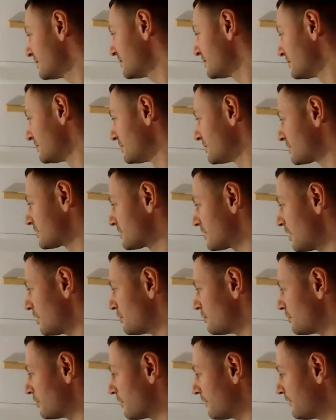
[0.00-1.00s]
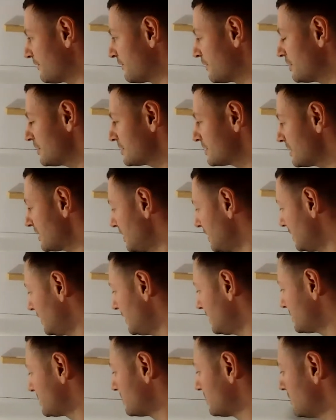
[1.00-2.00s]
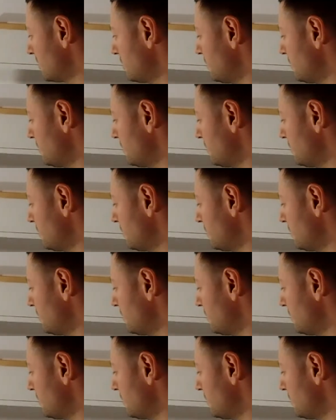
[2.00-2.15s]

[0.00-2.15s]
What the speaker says: So the first thing you need to do